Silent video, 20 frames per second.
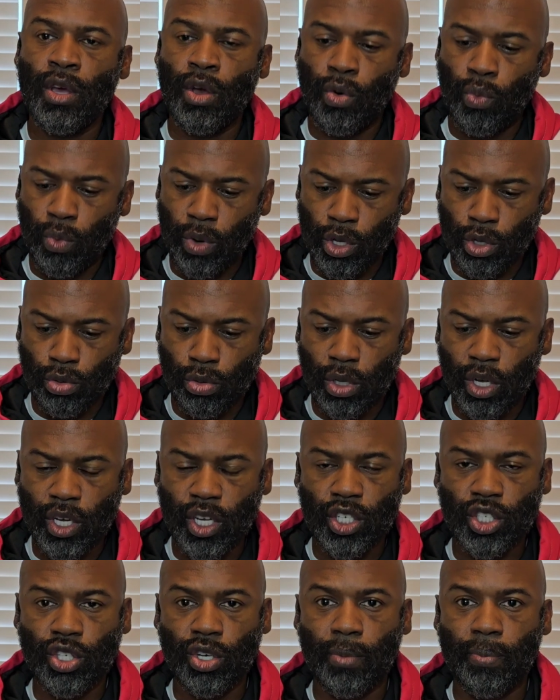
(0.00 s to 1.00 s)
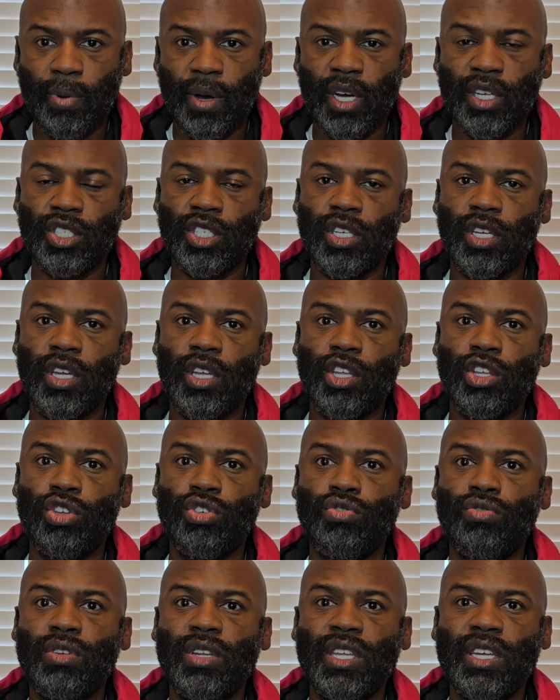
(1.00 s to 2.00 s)
when you look at your budget,
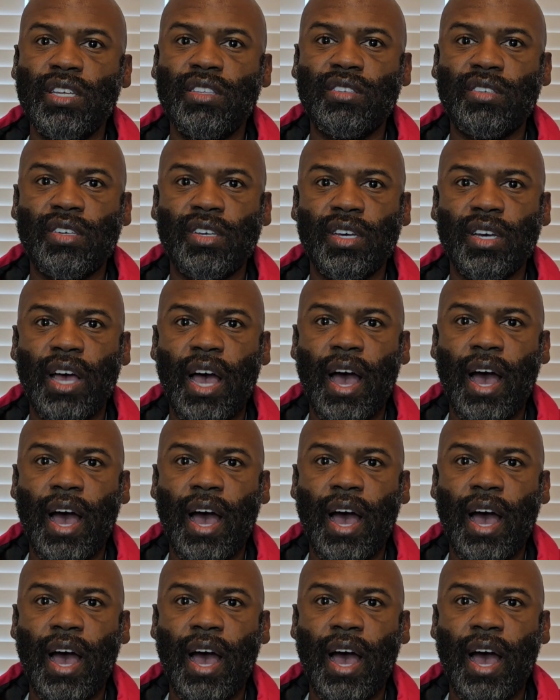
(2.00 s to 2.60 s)
you need to